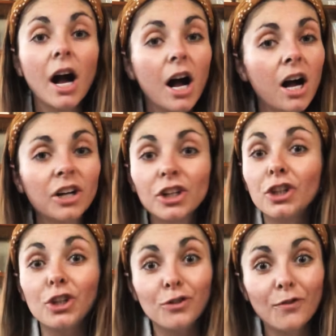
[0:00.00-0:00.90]
ung,
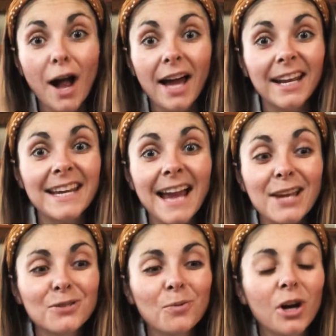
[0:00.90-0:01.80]
you've got it.
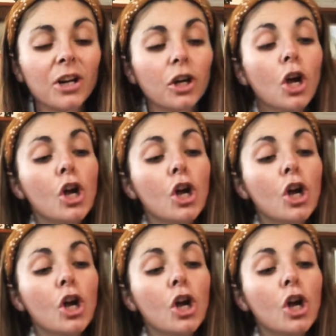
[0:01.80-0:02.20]
Nice work.